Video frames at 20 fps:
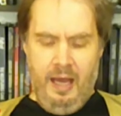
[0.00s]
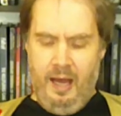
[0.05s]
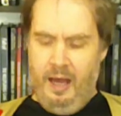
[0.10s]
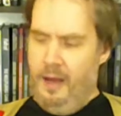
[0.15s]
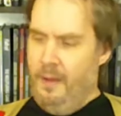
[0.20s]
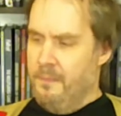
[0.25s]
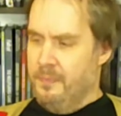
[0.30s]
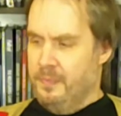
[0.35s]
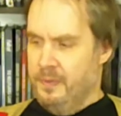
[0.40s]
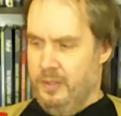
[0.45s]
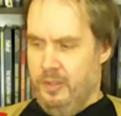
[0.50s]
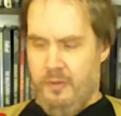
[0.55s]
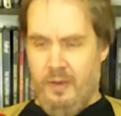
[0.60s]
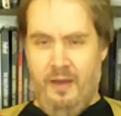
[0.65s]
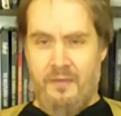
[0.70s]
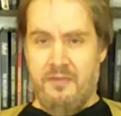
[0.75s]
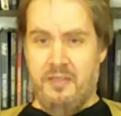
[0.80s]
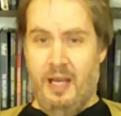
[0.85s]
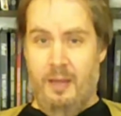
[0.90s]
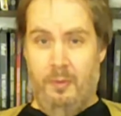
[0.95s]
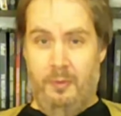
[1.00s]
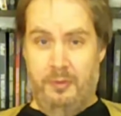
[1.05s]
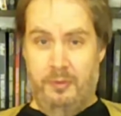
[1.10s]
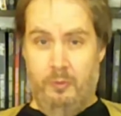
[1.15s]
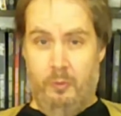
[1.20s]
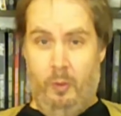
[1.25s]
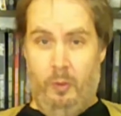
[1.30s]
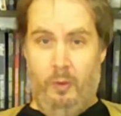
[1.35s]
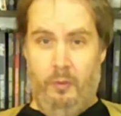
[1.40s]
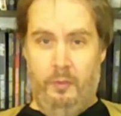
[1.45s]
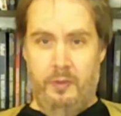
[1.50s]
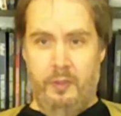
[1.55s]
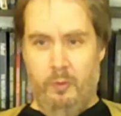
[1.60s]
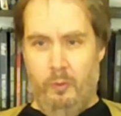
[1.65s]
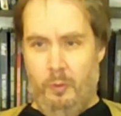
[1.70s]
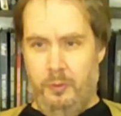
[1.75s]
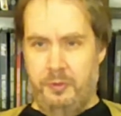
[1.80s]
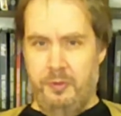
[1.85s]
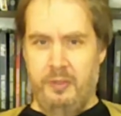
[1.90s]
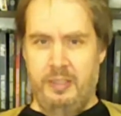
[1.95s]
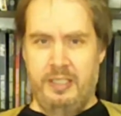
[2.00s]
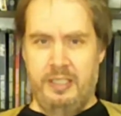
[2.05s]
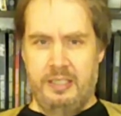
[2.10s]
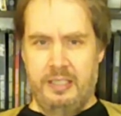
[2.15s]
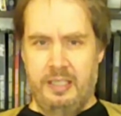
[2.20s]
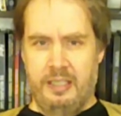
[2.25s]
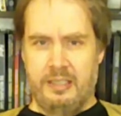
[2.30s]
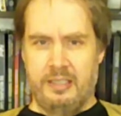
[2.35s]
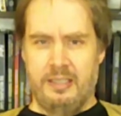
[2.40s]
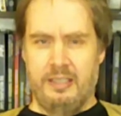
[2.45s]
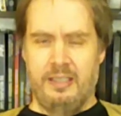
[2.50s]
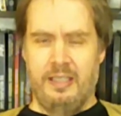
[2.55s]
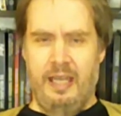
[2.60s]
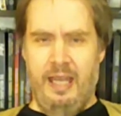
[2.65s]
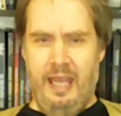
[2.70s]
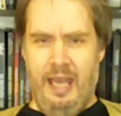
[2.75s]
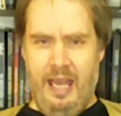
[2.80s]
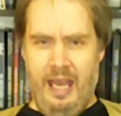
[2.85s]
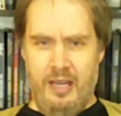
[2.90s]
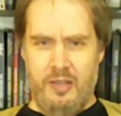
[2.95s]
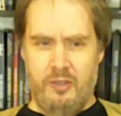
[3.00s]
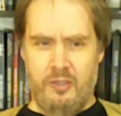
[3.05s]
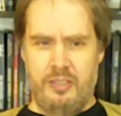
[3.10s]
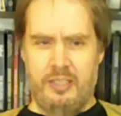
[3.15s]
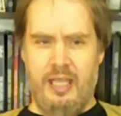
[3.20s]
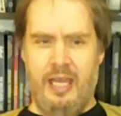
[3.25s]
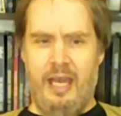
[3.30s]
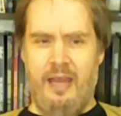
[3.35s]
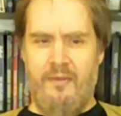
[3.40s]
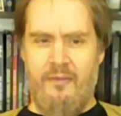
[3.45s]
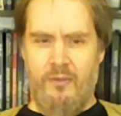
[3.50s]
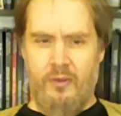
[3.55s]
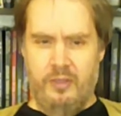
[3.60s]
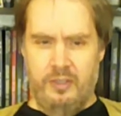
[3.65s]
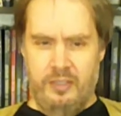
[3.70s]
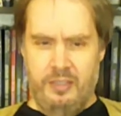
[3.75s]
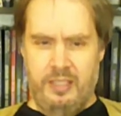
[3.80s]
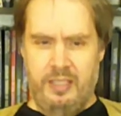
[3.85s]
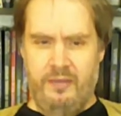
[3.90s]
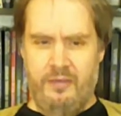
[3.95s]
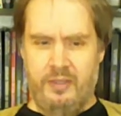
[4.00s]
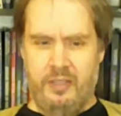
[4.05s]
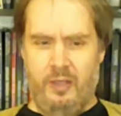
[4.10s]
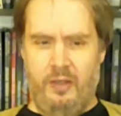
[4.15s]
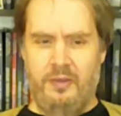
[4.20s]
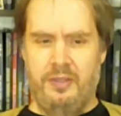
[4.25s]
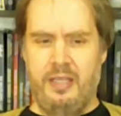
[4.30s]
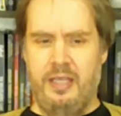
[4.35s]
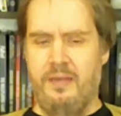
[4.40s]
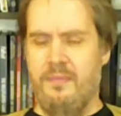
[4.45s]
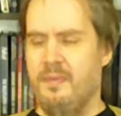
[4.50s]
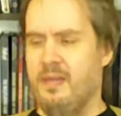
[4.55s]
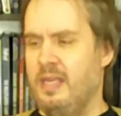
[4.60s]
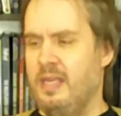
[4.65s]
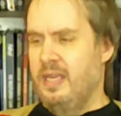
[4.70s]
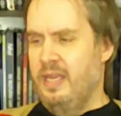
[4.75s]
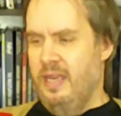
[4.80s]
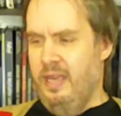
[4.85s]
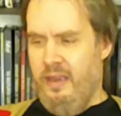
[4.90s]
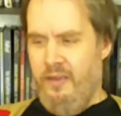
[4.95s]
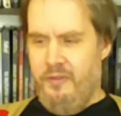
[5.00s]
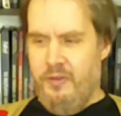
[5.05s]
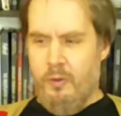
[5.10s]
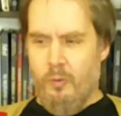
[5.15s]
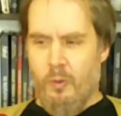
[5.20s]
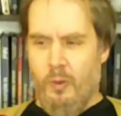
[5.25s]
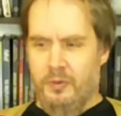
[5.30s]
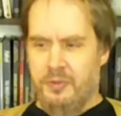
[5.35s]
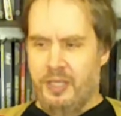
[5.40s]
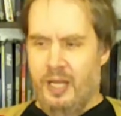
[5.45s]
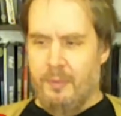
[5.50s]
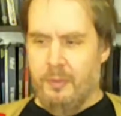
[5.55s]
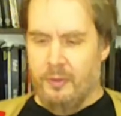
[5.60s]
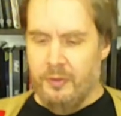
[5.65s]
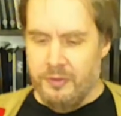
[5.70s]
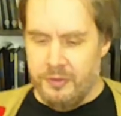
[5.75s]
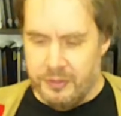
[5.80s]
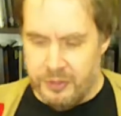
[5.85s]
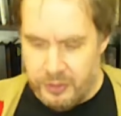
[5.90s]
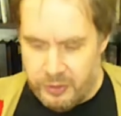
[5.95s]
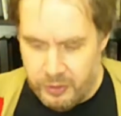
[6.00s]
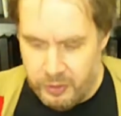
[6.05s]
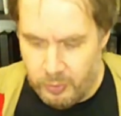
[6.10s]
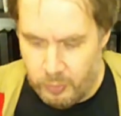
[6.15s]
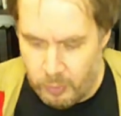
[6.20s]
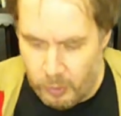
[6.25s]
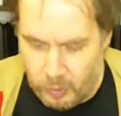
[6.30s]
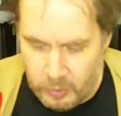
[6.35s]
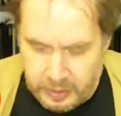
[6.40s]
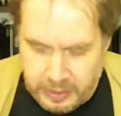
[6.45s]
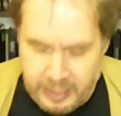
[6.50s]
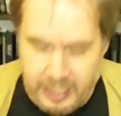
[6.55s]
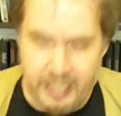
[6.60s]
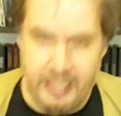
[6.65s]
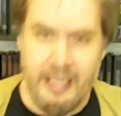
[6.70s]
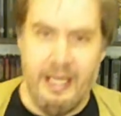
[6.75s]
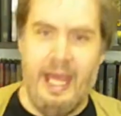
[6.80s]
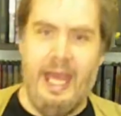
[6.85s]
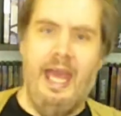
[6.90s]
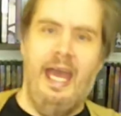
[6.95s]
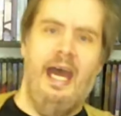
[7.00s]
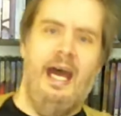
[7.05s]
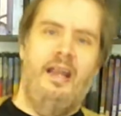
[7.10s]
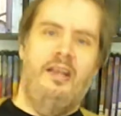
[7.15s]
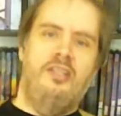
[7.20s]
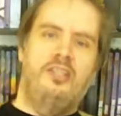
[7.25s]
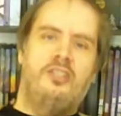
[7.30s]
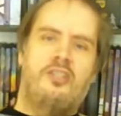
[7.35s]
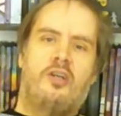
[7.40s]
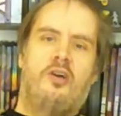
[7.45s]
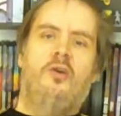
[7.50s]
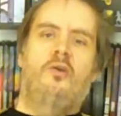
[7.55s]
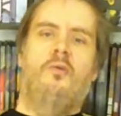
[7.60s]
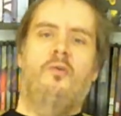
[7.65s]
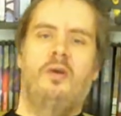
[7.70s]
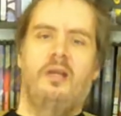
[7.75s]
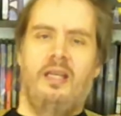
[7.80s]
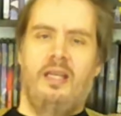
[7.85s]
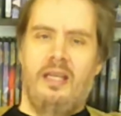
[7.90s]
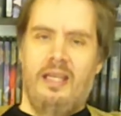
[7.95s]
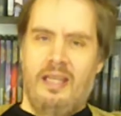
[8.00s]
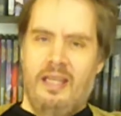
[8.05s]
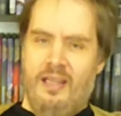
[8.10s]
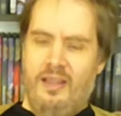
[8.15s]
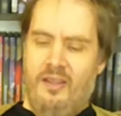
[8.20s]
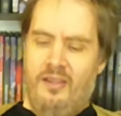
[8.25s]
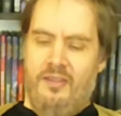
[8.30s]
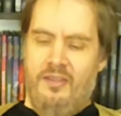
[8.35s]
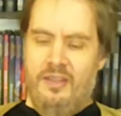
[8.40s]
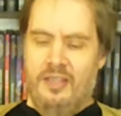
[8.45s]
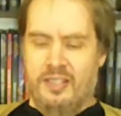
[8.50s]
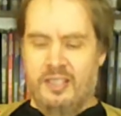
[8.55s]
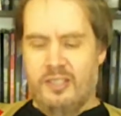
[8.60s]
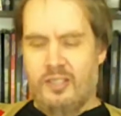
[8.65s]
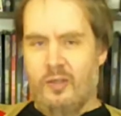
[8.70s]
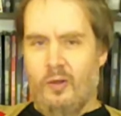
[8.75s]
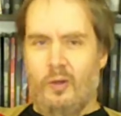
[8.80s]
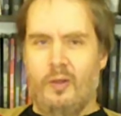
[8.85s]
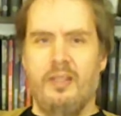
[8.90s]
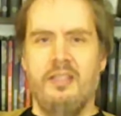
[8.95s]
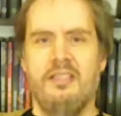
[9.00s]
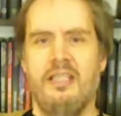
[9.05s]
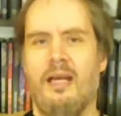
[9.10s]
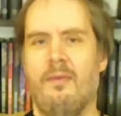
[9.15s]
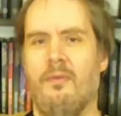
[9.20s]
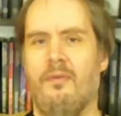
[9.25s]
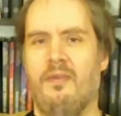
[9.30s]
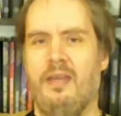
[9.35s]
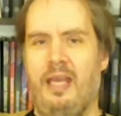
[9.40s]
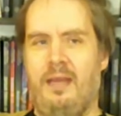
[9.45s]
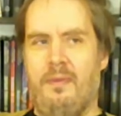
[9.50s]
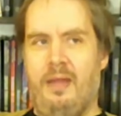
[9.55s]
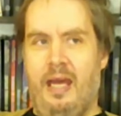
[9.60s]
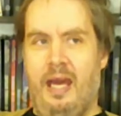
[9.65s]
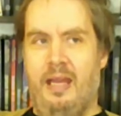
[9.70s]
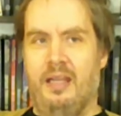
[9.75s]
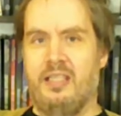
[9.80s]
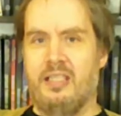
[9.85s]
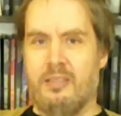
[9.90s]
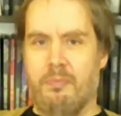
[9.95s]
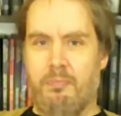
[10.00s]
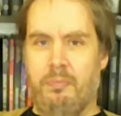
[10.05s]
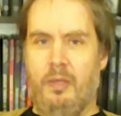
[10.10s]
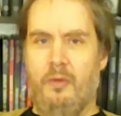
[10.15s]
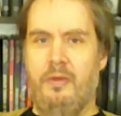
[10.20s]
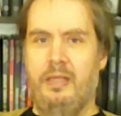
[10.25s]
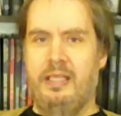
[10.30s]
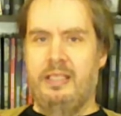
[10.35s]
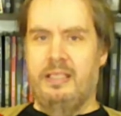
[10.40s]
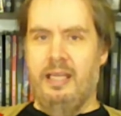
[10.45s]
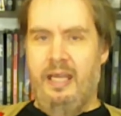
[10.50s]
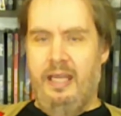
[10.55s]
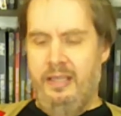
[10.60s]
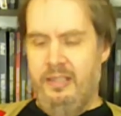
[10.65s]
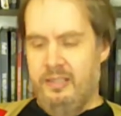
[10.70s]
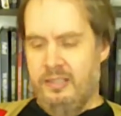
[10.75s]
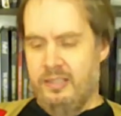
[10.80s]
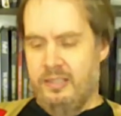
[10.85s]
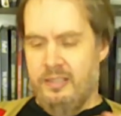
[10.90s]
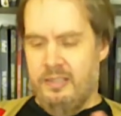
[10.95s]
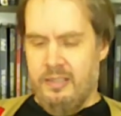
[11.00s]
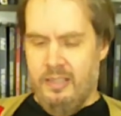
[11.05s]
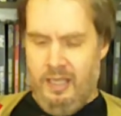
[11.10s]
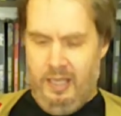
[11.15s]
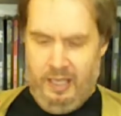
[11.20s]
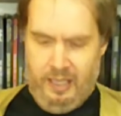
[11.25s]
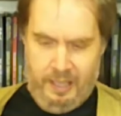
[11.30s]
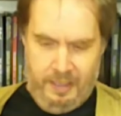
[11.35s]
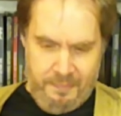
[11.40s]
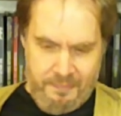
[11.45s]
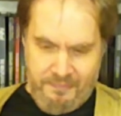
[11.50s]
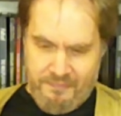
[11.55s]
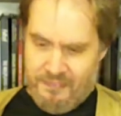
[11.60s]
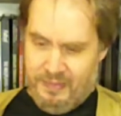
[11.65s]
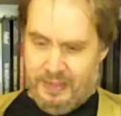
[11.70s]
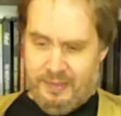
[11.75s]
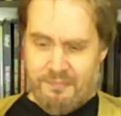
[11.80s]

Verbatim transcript: Um, you have doubles and rollover. You roll 2d6, add your stat versus the difficulty, if you roll doubles, you roll again and add. So this is an early example of a game that had exploding dice. Um,